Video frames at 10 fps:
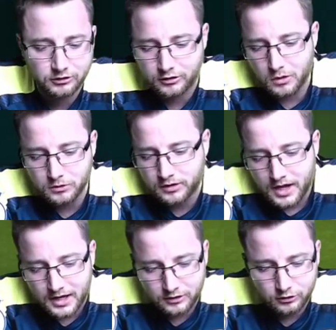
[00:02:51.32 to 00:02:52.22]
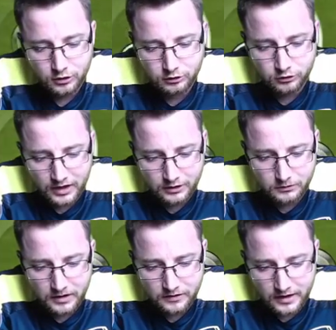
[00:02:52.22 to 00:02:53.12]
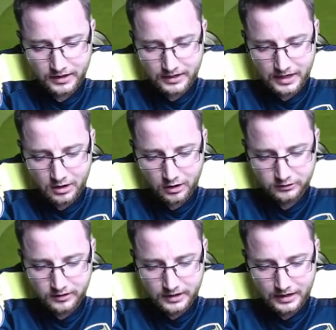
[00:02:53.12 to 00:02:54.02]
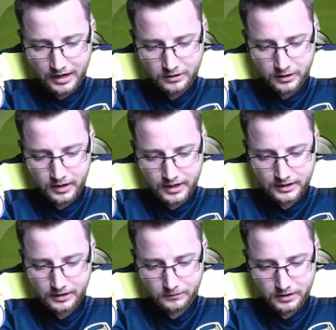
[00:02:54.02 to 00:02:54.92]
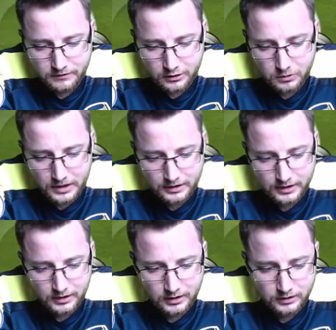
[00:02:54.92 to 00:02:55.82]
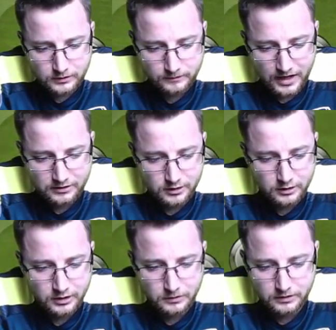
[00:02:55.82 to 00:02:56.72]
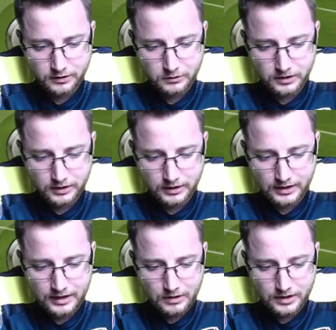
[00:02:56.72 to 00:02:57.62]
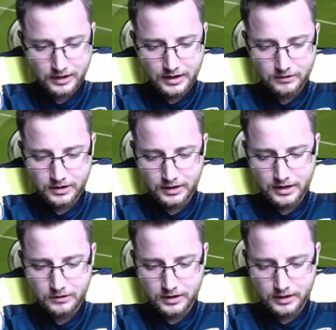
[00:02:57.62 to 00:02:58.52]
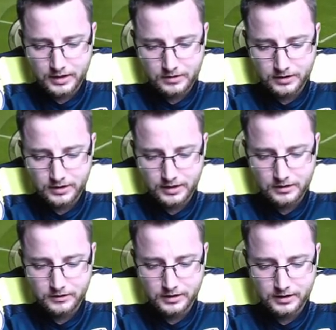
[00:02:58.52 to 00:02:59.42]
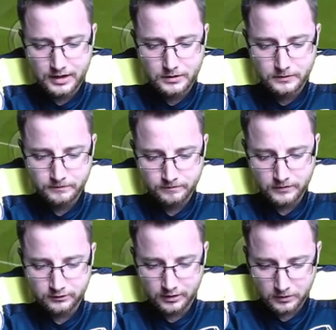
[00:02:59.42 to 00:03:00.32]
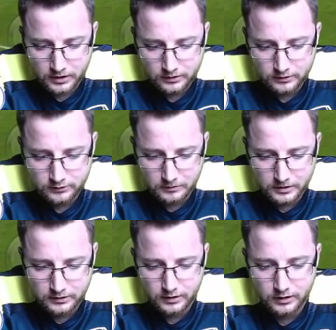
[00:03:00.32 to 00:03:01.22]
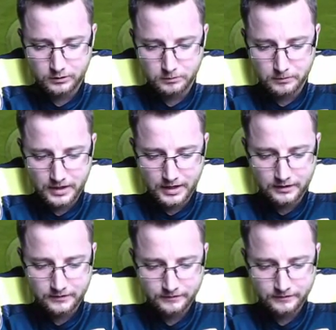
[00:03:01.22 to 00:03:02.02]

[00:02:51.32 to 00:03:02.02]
shows his strength right there. Again, onto the counter. Get rid of it quickly. Uh-oh. That's not getting rid of it quickly. Get it out. Get it out. Get it out. Get it out. Get it out. Get it out. Someone? Someone? Oh, man.